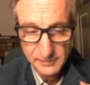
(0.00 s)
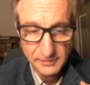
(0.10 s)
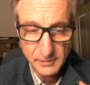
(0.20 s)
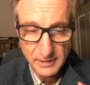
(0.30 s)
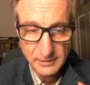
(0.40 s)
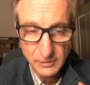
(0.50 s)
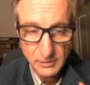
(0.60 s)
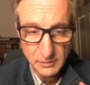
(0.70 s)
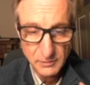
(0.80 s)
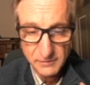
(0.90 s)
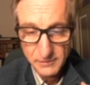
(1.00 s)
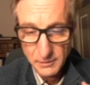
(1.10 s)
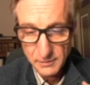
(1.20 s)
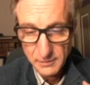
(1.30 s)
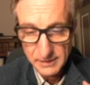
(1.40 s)
that current would flow through
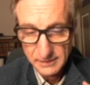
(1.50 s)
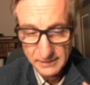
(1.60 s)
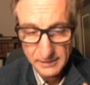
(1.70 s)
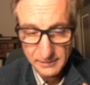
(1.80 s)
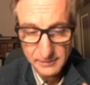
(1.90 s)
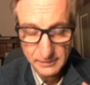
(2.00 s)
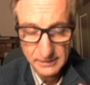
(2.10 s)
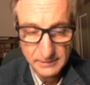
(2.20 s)
the entire circuit.